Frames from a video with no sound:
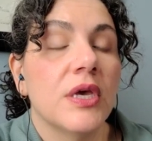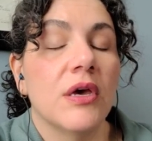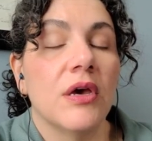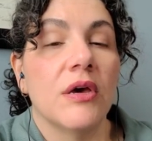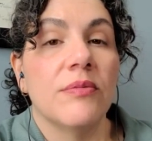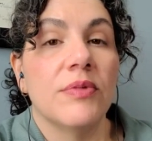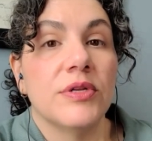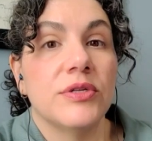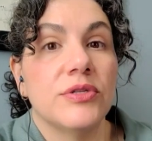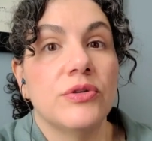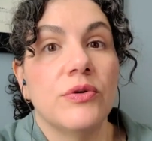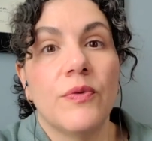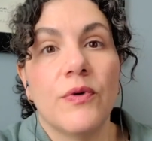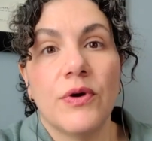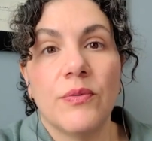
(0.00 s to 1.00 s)
But it's
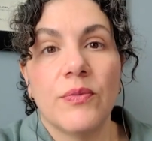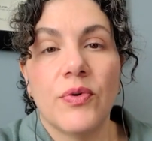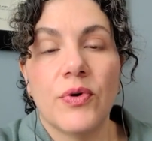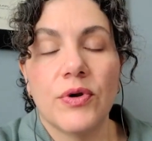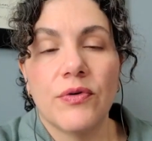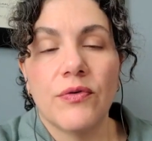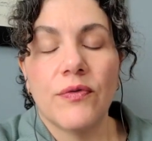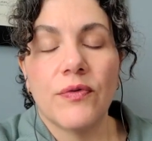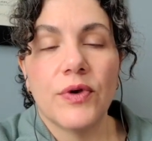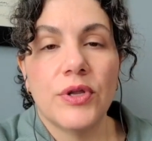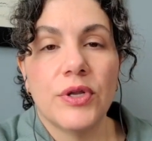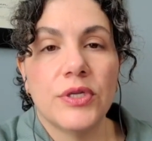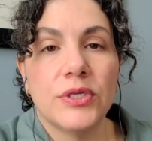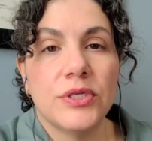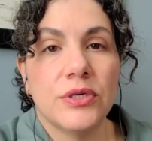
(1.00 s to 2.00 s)
super important for
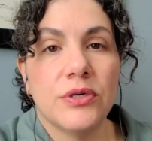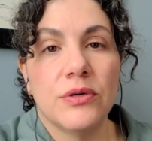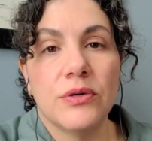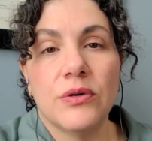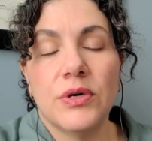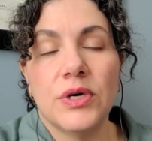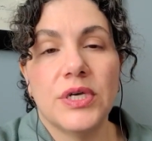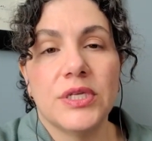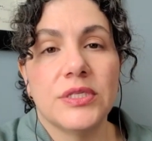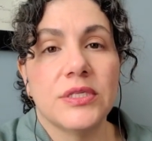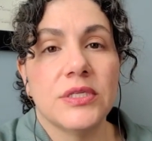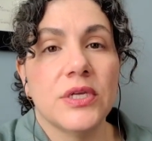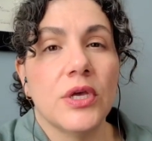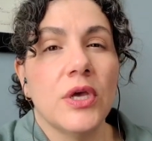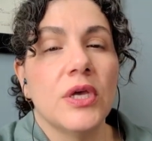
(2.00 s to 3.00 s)
you to do.
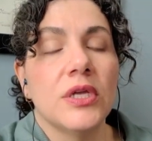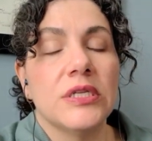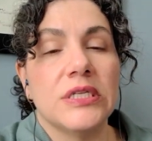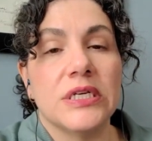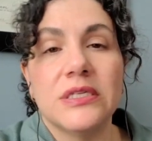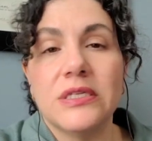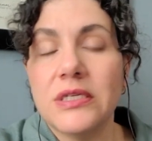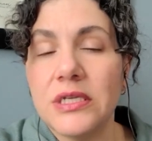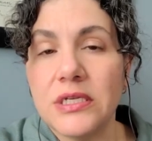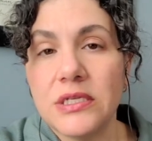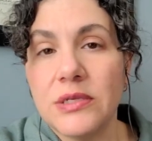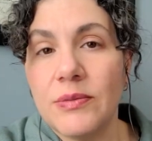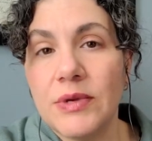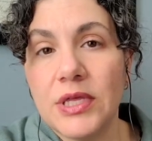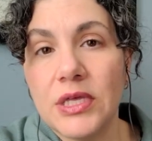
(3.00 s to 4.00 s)
It doesn't need
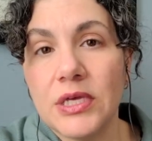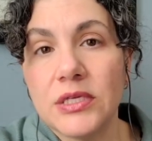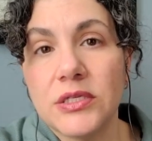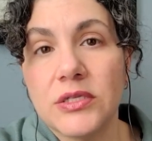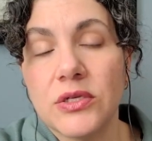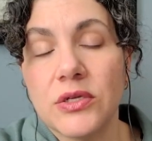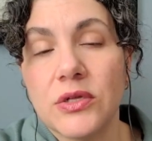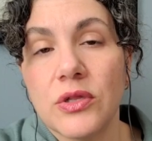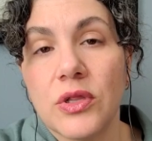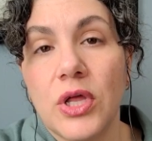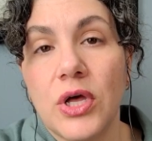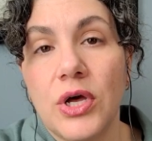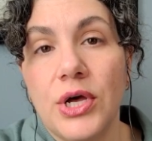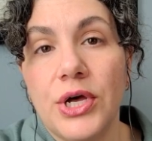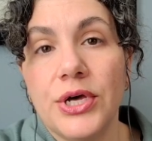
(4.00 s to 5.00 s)
to be this
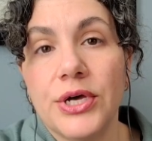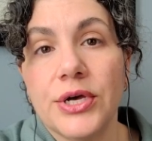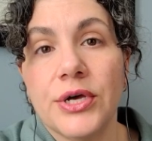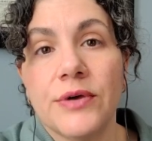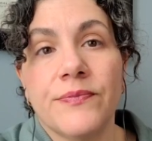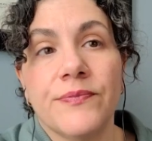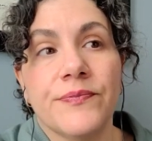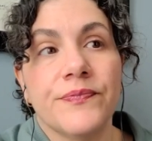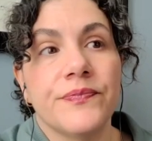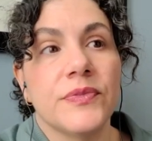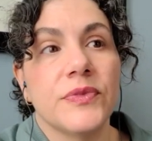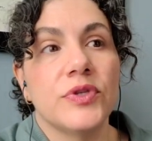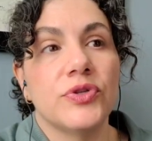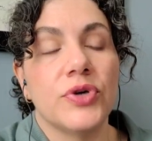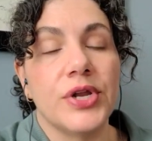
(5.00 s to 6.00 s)
long,
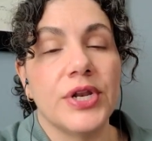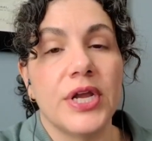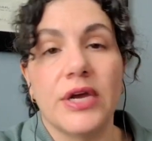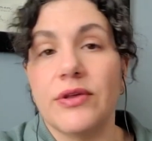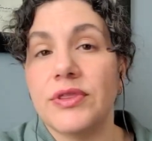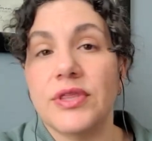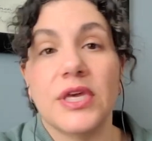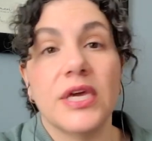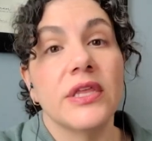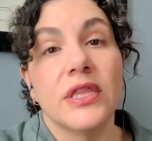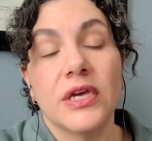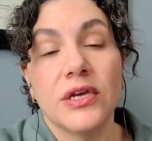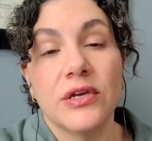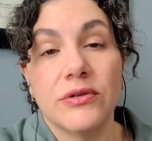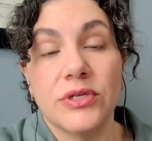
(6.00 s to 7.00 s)
drawn-out thing
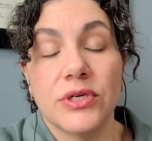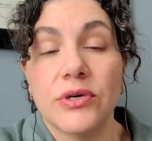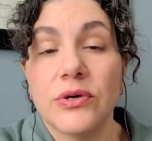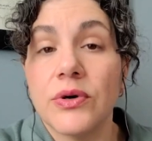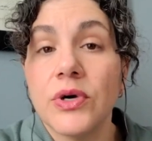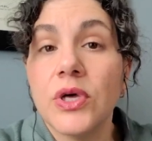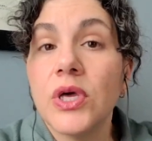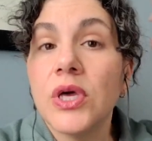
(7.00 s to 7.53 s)
that you do.